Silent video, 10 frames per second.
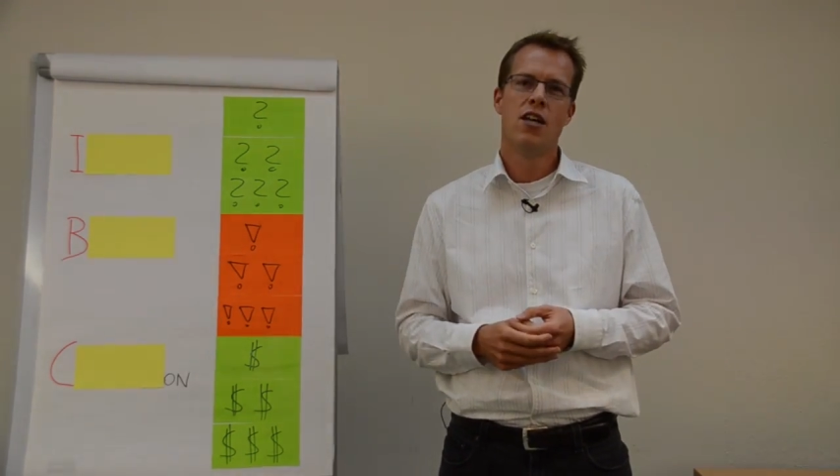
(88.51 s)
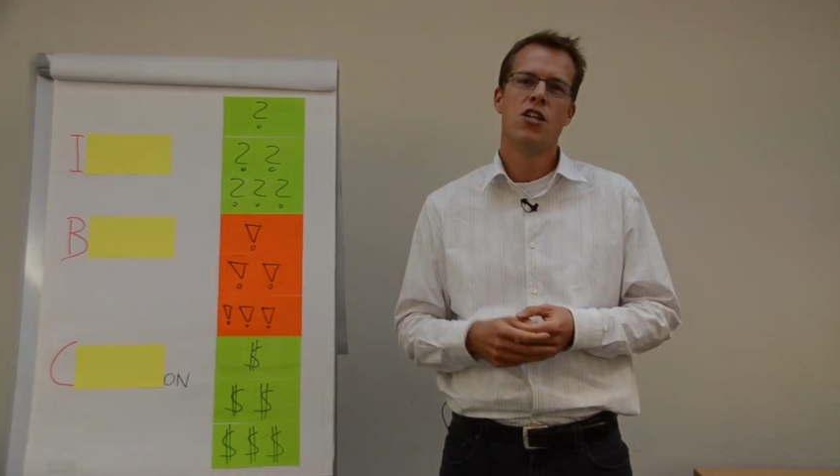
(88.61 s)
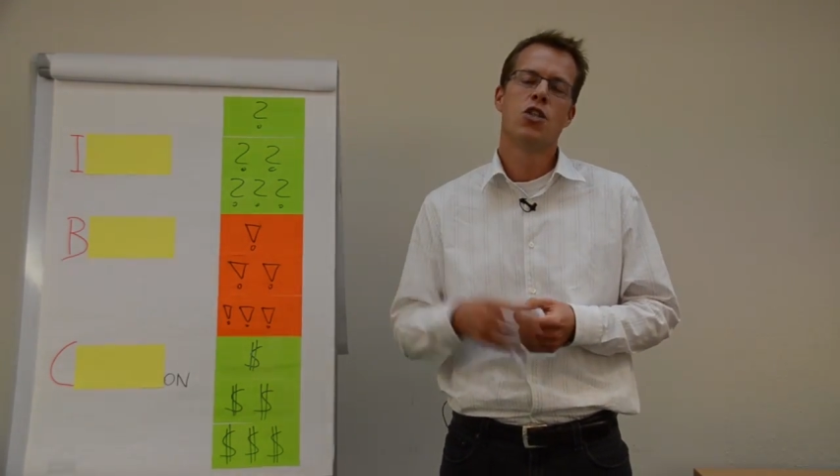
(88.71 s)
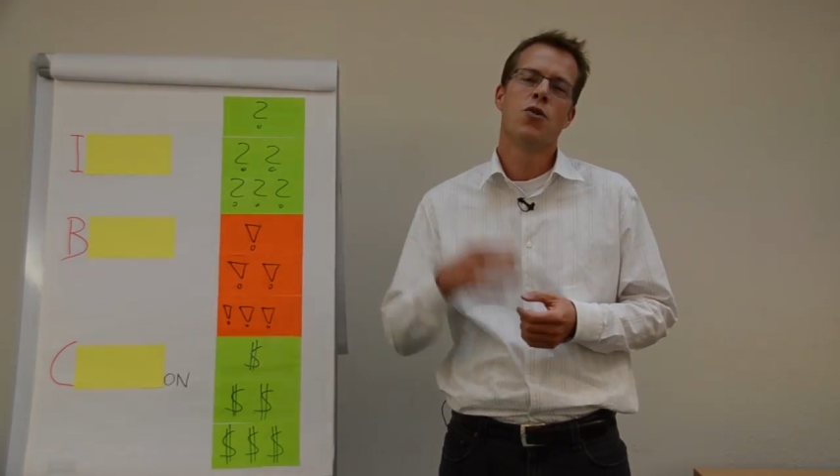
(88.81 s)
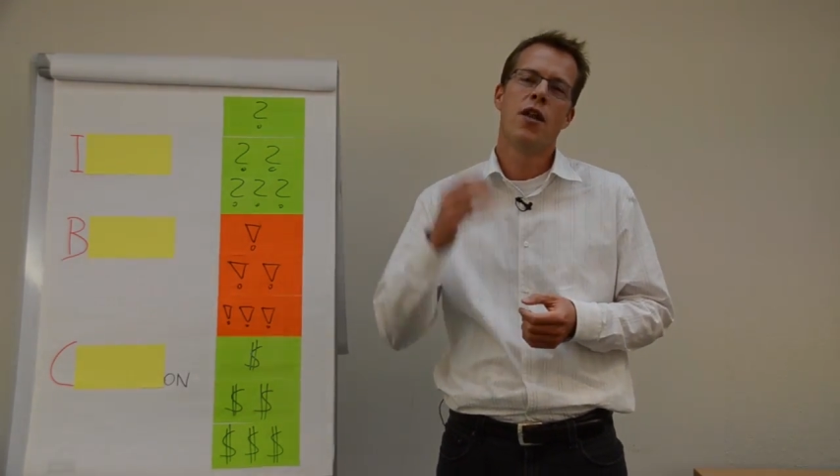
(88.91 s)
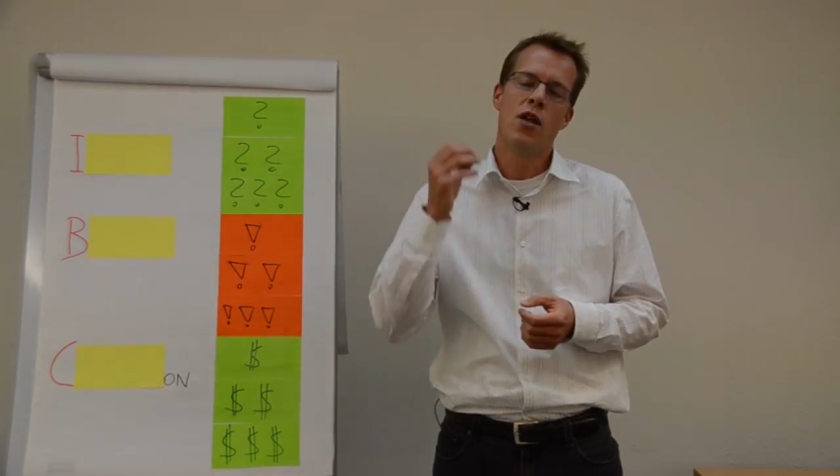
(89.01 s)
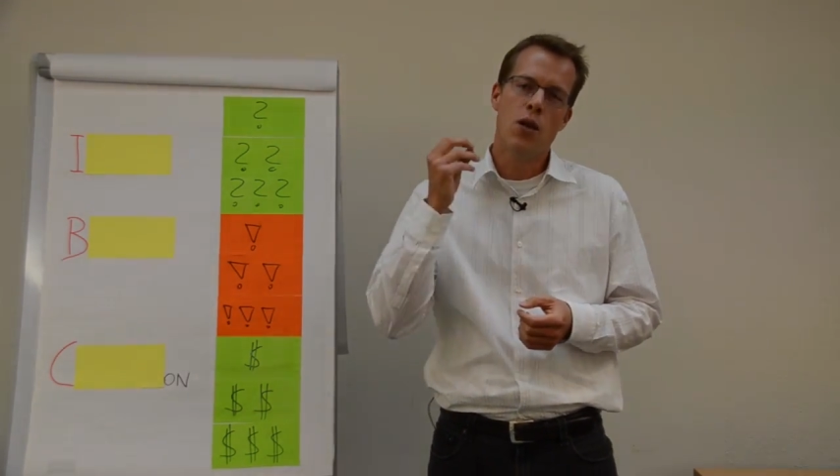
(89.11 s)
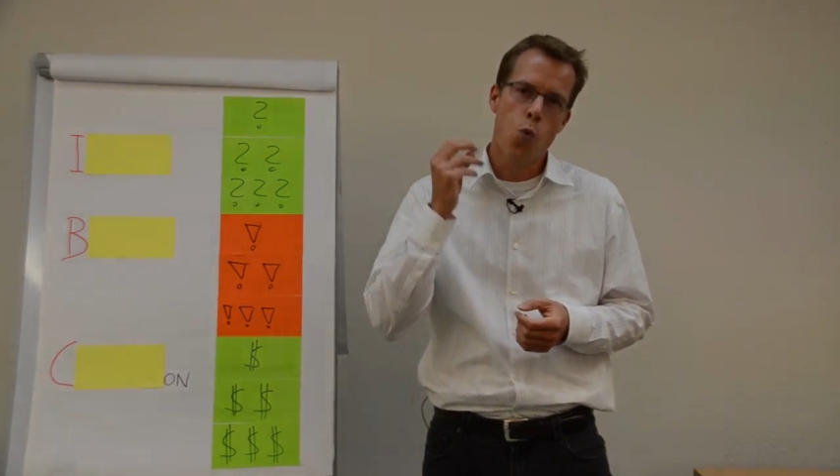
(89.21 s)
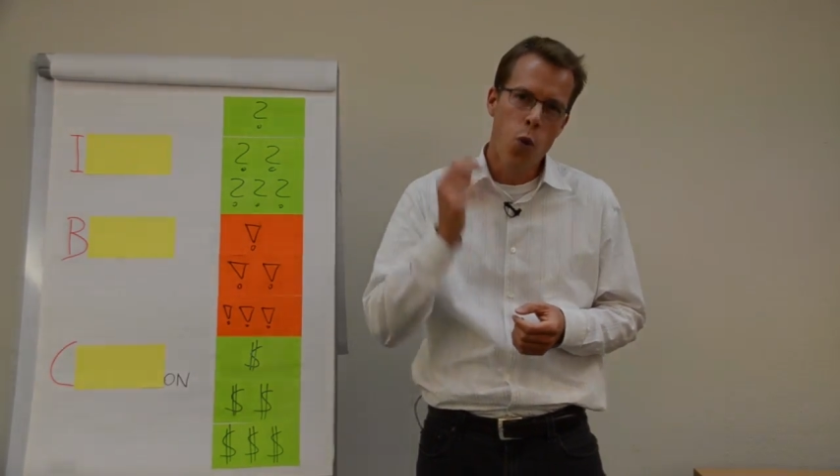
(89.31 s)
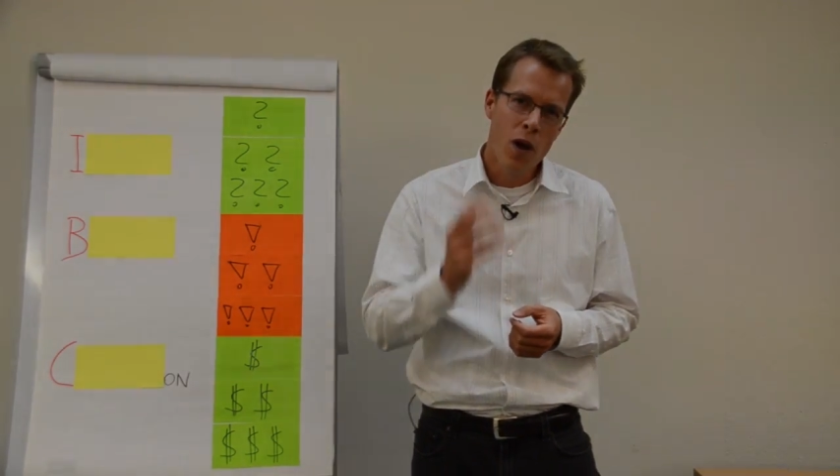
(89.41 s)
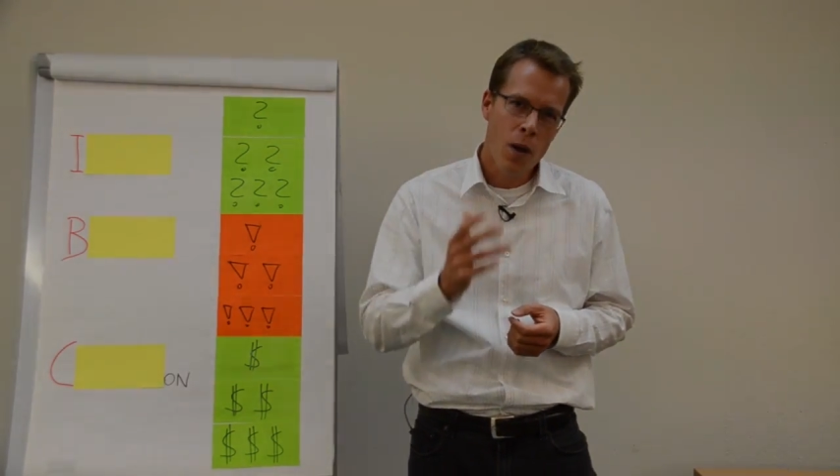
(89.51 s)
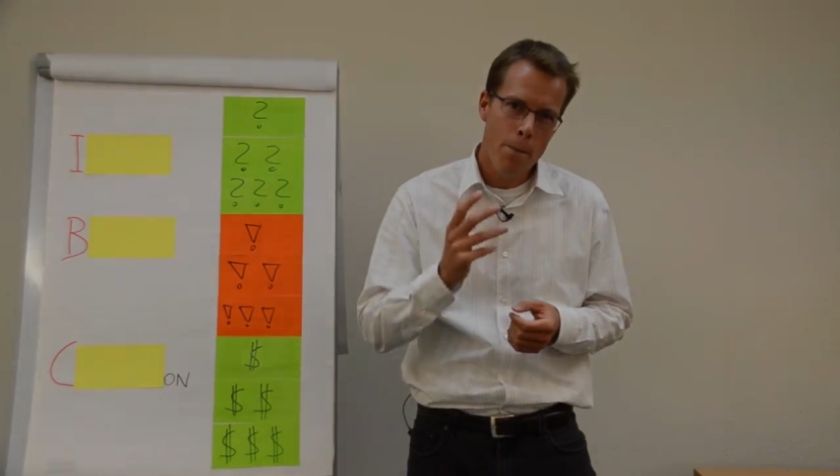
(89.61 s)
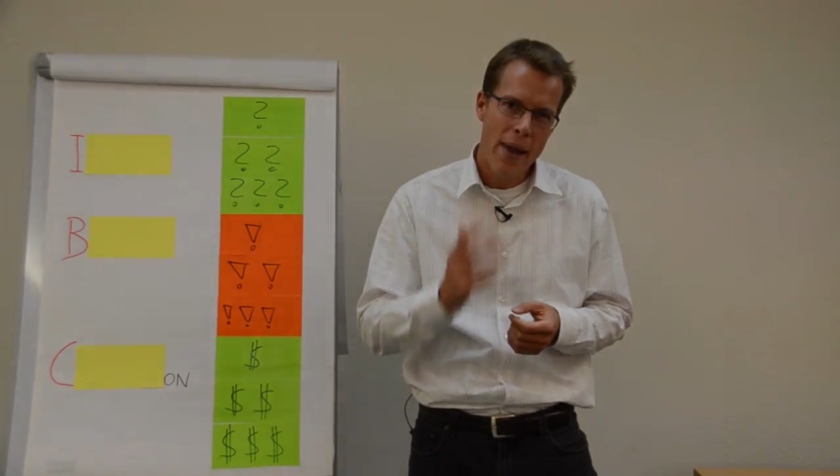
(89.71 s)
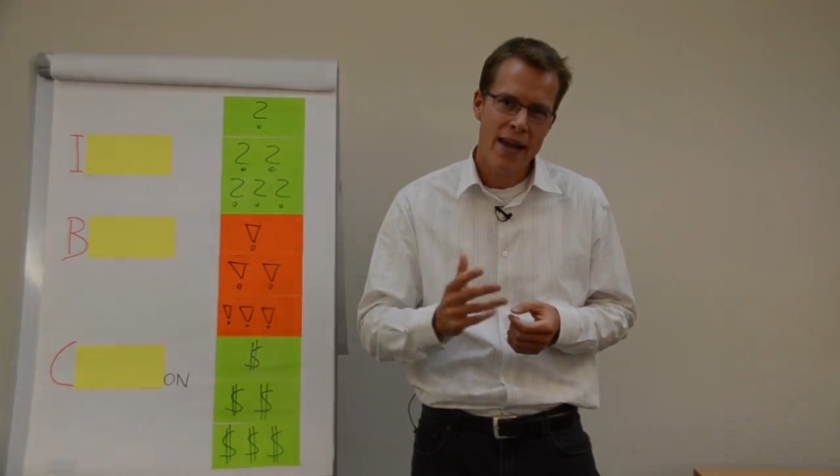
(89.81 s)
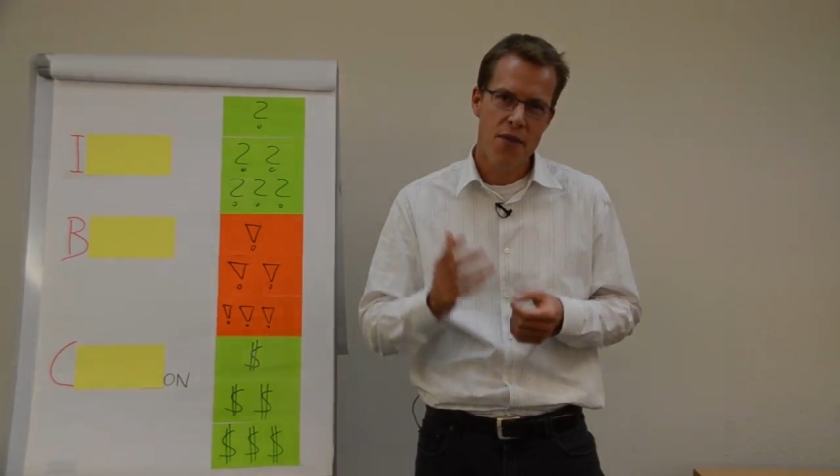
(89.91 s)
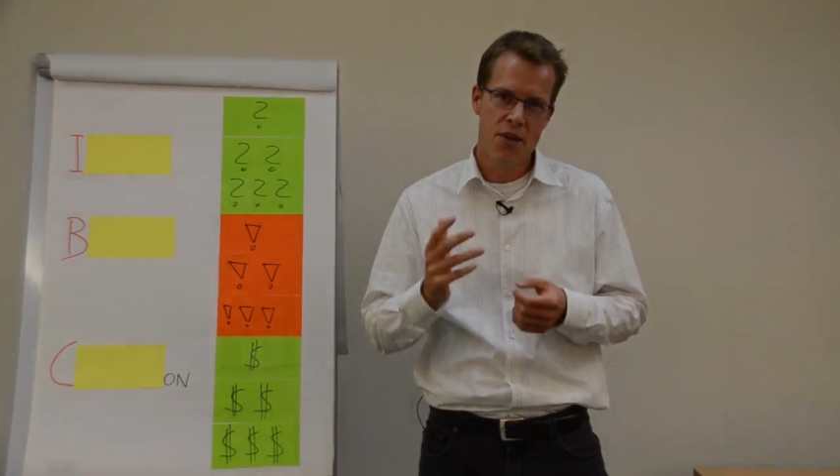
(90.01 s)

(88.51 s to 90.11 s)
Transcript: so that it will make the